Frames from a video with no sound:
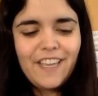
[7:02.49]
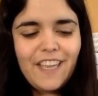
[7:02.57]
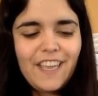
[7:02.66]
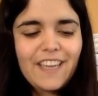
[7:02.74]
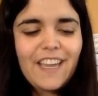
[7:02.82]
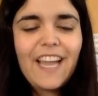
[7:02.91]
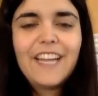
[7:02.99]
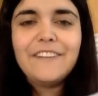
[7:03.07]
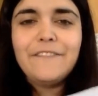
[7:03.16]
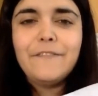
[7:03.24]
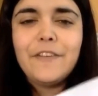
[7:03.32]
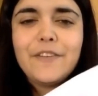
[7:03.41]
It kind of
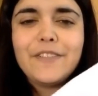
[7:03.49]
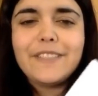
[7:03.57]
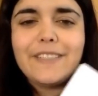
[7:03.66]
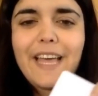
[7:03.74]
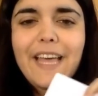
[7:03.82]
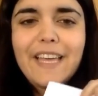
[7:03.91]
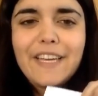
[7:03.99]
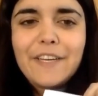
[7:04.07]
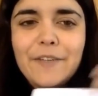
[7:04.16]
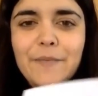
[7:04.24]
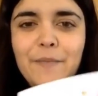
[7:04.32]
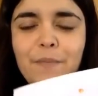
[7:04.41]
feels like
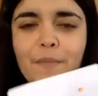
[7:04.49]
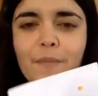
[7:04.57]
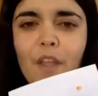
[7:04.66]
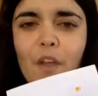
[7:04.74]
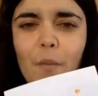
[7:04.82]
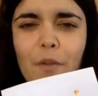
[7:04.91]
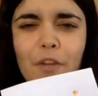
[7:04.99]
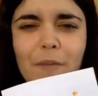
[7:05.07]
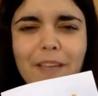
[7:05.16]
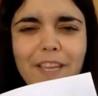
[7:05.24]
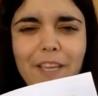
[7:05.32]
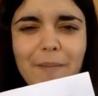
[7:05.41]
when you're
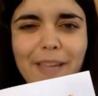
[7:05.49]
making